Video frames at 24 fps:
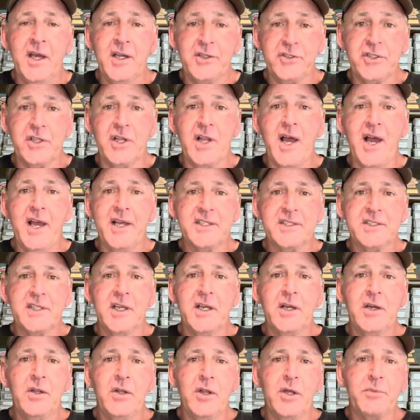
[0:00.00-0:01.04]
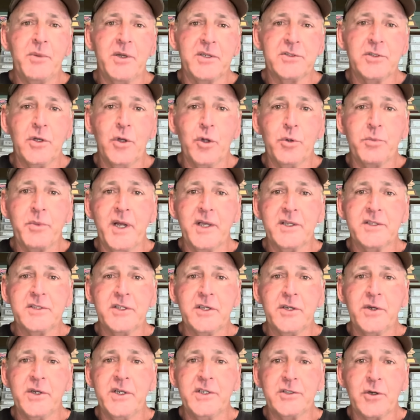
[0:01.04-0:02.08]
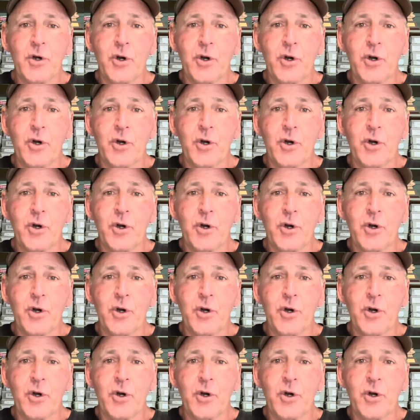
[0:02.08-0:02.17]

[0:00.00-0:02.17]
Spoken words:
July sale on my Solar Bat Series